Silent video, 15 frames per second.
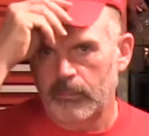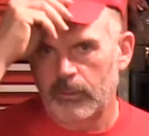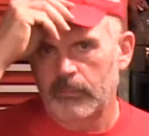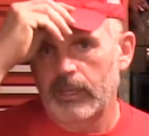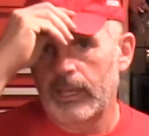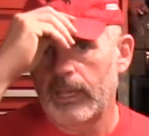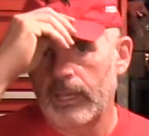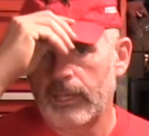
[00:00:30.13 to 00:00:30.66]
put
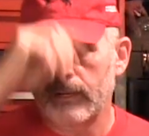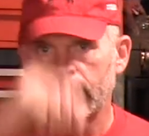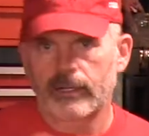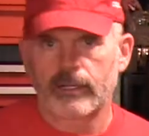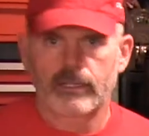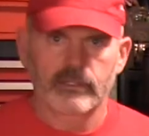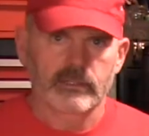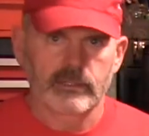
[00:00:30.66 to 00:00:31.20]
my hat
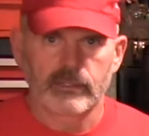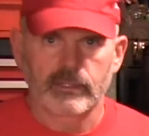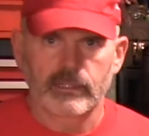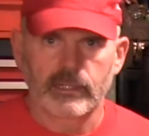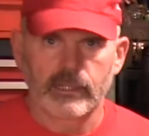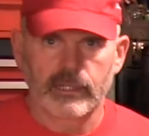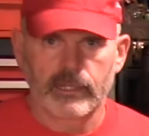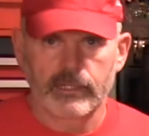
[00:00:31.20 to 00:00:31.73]
on,
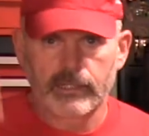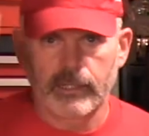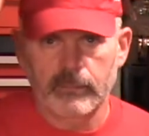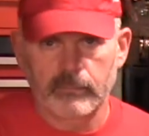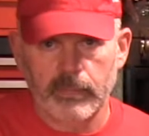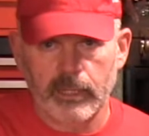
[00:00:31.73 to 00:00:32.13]
and that